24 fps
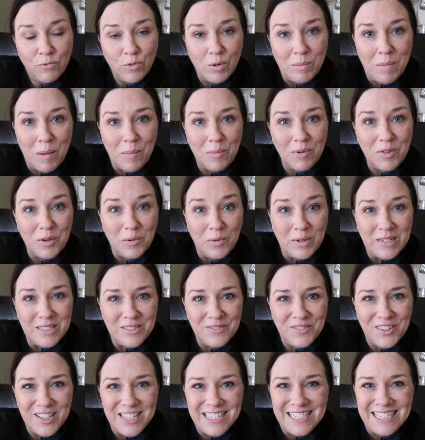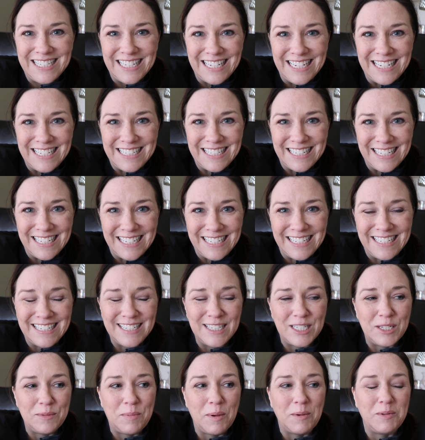remember the reason for the season.
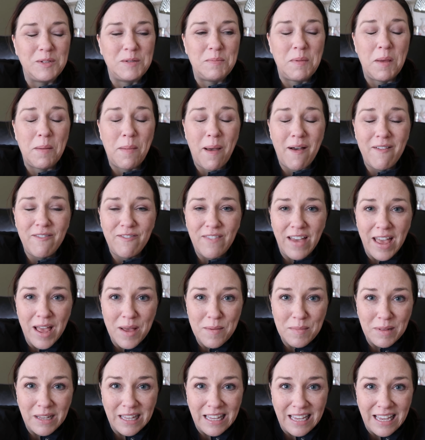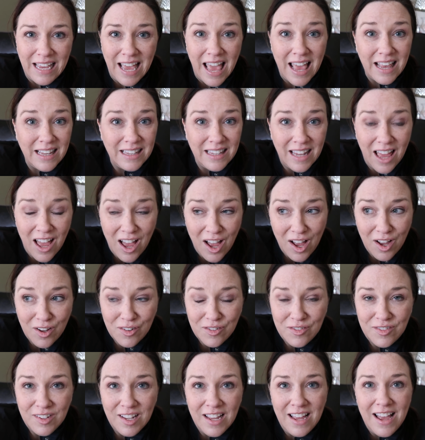It's supposed to be about family and
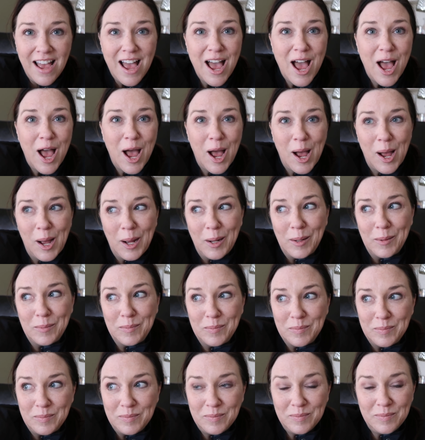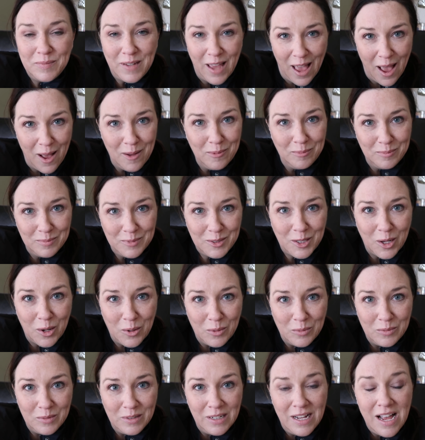love. Um, yeah,
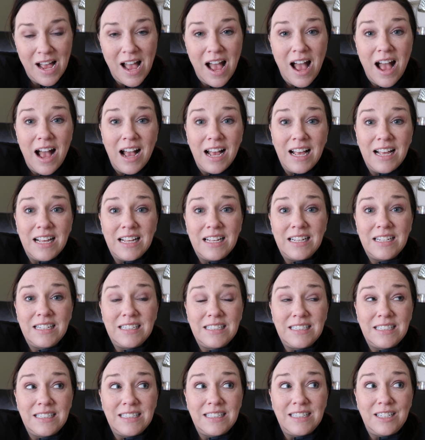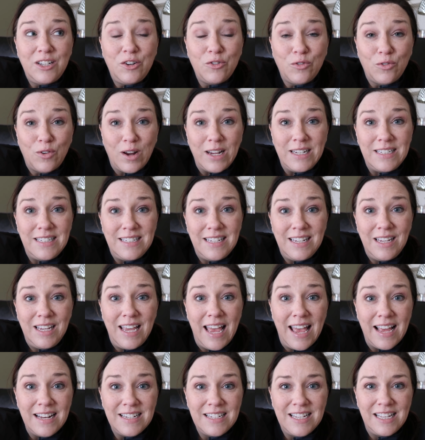so
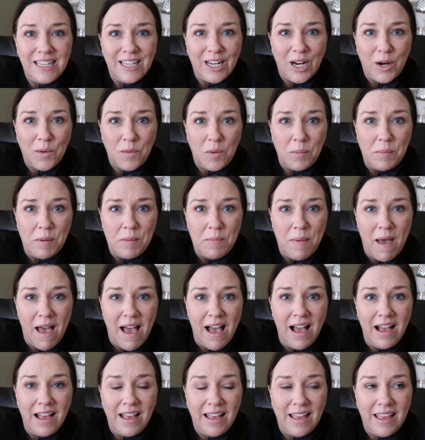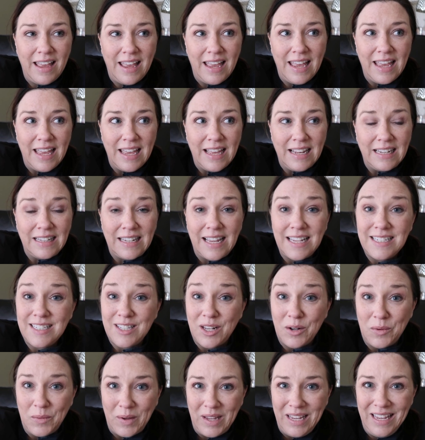Gracie and Claire will be back in less
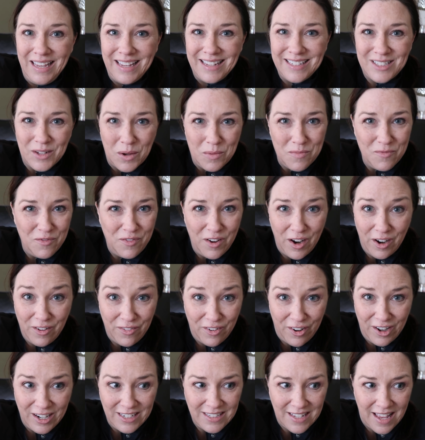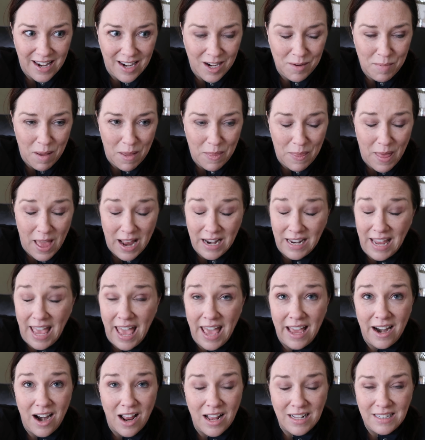than a week, so I'm very, very excited about that.
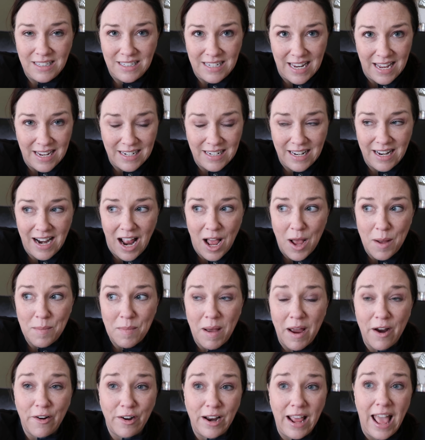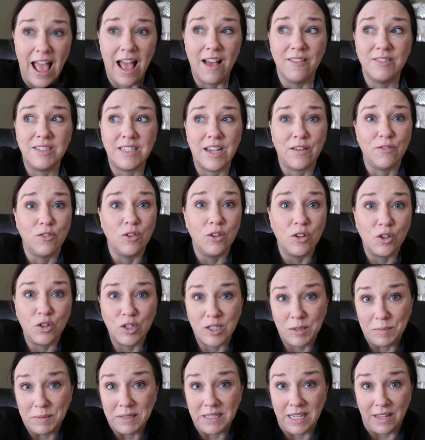Cannot stand it. Um, I already have several
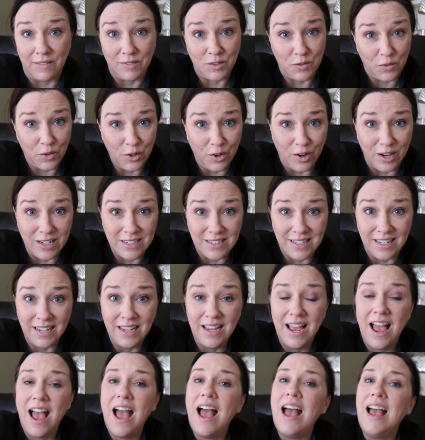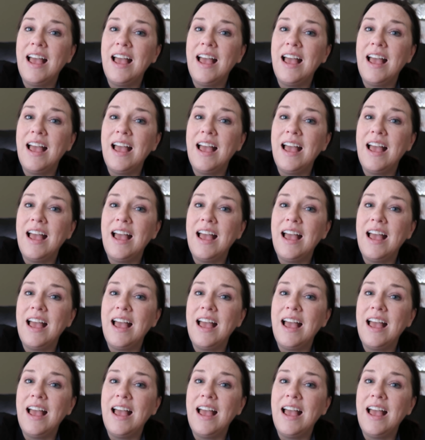Christmas gifts for Gracie.